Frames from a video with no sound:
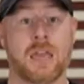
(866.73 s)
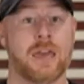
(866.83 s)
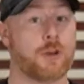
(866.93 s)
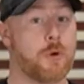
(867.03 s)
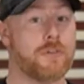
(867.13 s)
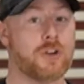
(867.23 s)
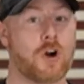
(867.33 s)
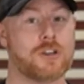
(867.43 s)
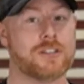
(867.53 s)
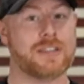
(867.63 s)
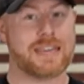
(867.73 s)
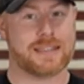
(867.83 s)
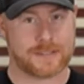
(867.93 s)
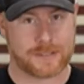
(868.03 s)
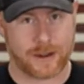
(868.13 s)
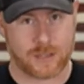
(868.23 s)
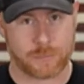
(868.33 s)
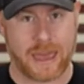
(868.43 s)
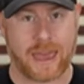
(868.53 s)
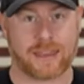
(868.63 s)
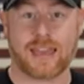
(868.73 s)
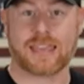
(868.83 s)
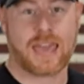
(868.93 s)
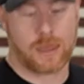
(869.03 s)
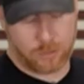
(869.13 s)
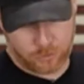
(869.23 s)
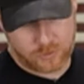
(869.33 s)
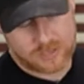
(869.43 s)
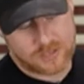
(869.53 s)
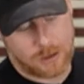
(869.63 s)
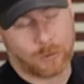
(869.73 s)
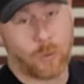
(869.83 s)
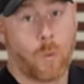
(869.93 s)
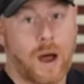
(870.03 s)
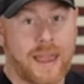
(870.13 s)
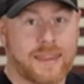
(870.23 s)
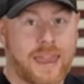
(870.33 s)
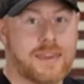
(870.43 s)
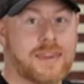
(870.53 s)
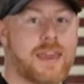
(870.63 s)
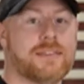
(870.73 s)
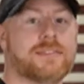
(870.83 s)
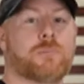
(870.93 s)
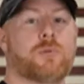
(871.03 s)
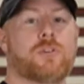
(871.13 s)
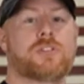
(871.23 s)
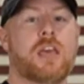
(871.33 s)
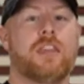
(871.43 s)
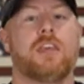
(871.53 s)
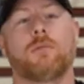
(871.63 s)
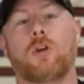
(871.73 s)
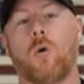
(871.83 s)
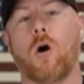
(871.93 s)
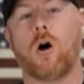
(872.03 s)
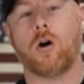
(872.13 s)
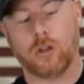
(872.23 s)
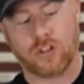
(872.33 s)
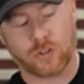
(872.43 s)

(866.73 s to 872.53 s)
Now moving on to the inside of the bag, again through these double YKK zippers that go all